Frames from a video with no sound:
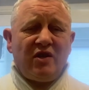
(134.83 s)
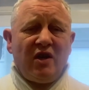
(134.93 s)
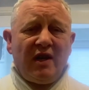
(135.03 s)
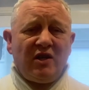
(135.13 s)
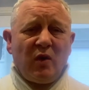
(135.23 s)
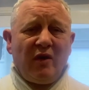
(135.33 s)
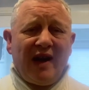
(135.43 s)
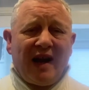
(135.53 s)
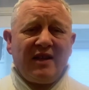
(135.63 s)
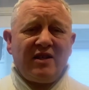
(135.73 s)
turn into a
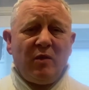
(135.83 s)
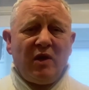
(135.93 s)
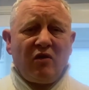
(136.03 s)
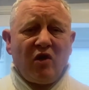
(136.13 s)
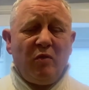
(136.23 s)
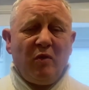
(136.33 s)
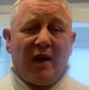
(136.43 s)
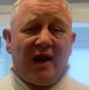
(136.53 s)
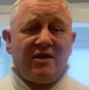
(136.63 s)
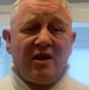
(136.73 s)
reality with a group of
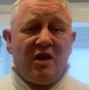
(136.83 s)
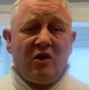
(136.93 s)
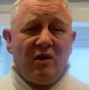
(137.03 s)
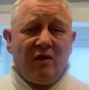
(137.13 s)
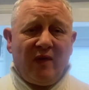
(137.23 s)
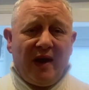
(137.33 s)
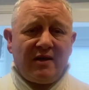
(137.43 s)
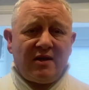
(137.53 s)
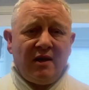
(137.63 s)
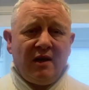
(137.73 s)
players that he couldn't
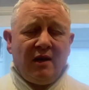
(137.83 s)
affect